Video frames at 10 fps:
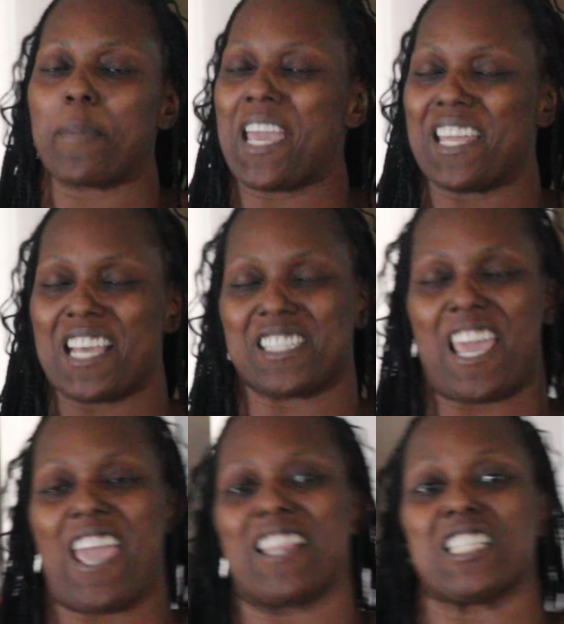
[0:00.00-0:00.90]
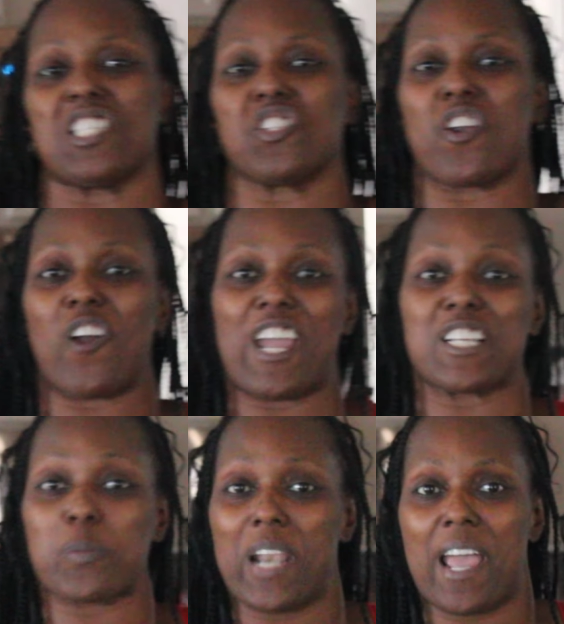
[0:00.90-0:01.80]
in game this is your girl
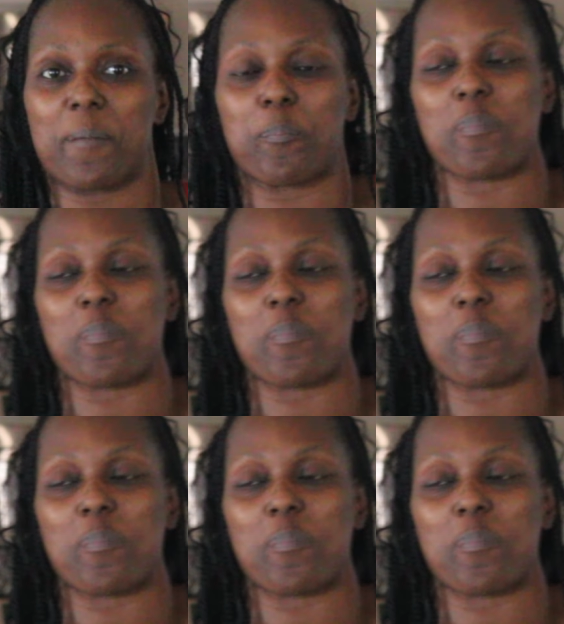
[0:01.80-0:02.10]
Antoinette